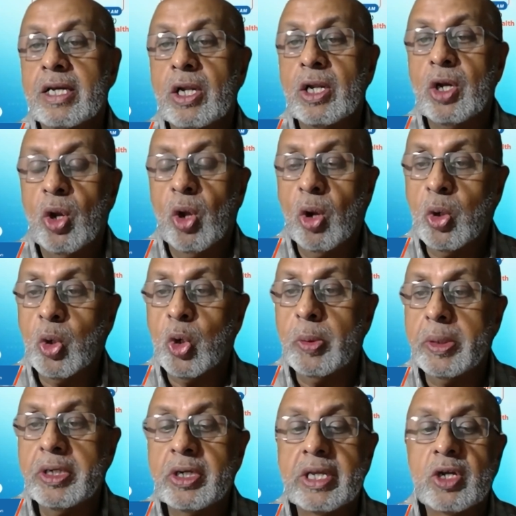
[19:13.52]
long
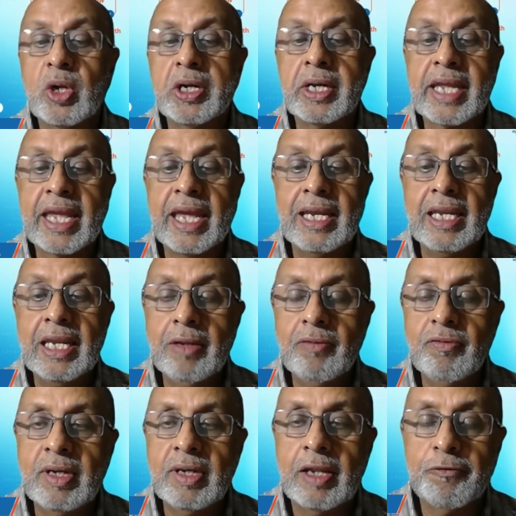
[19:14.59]
COVID can
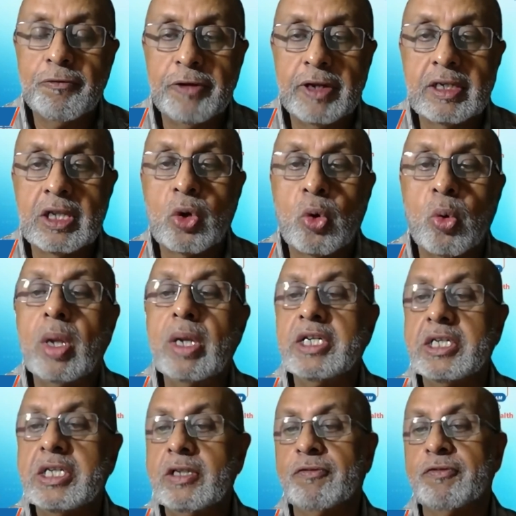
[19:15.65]
even affect the
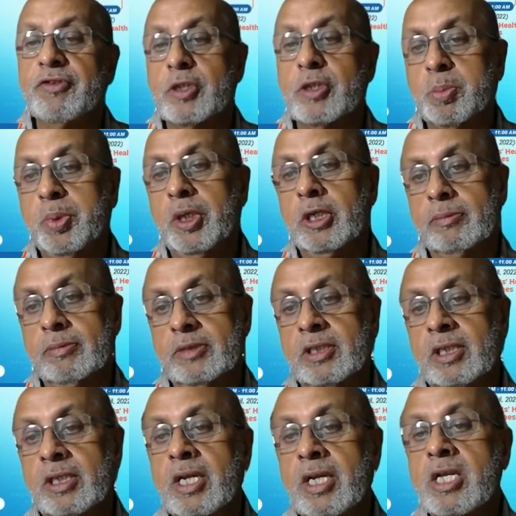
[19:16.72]
quality of sperms.
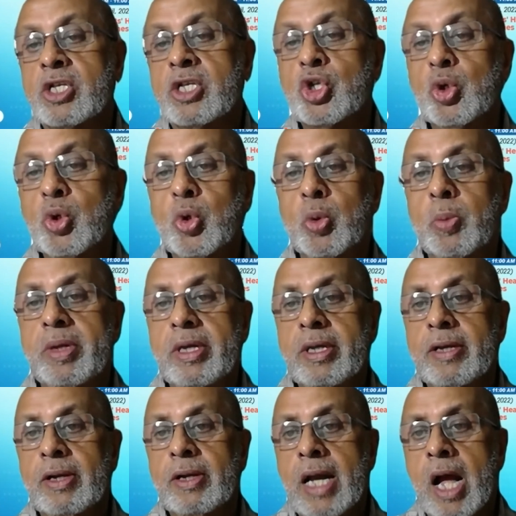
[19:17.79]
So
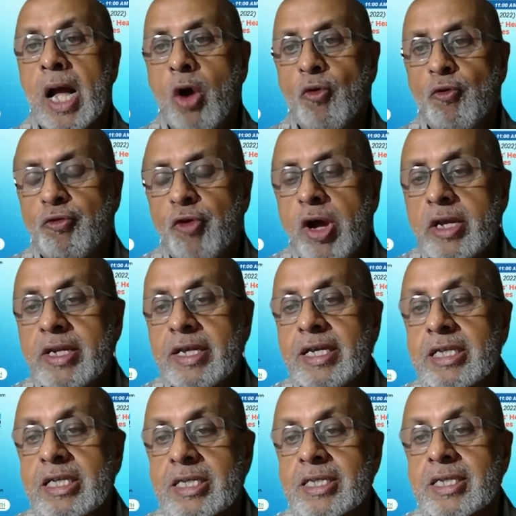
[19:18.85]
how far
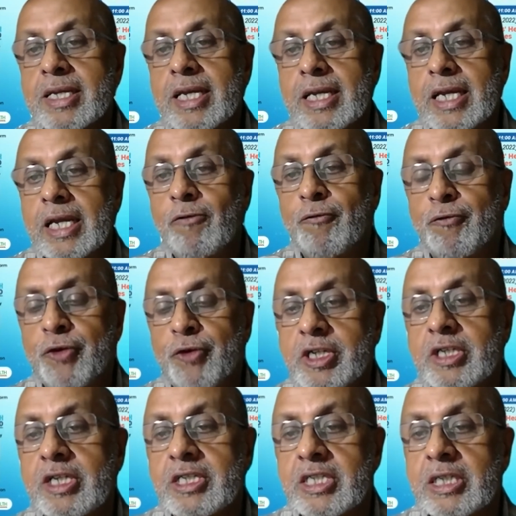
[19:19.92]
is
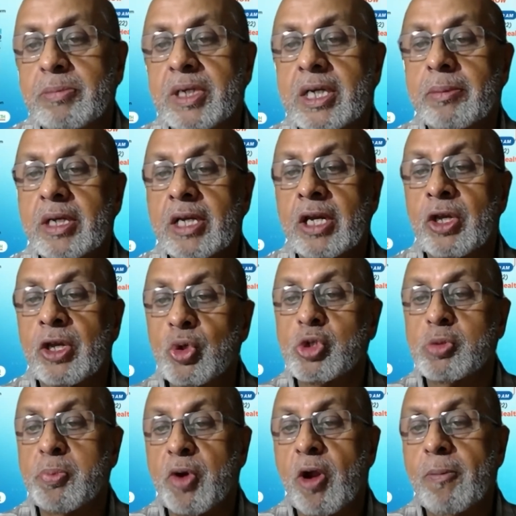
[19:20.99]
infertility becoming a
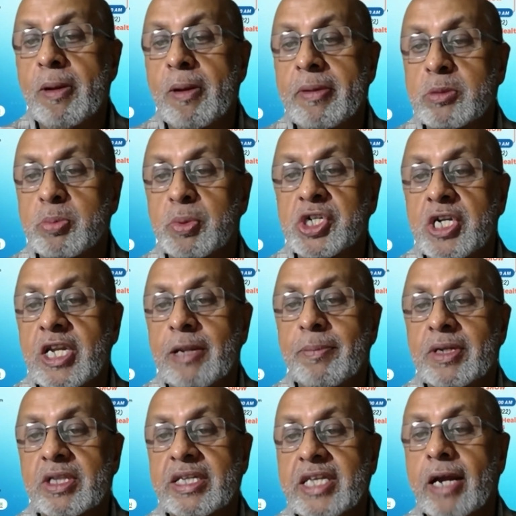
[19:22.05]
huge problem, especially
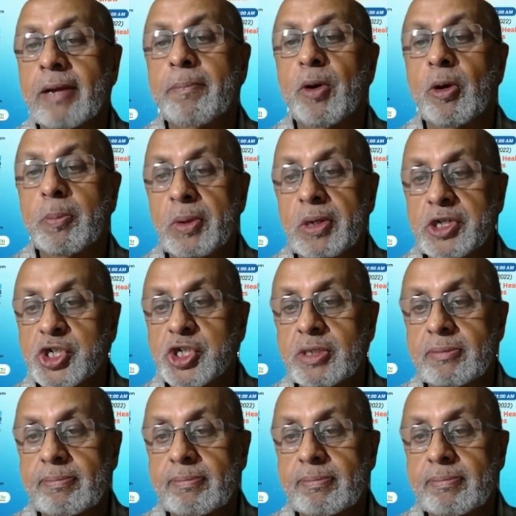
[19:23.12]
among the young population?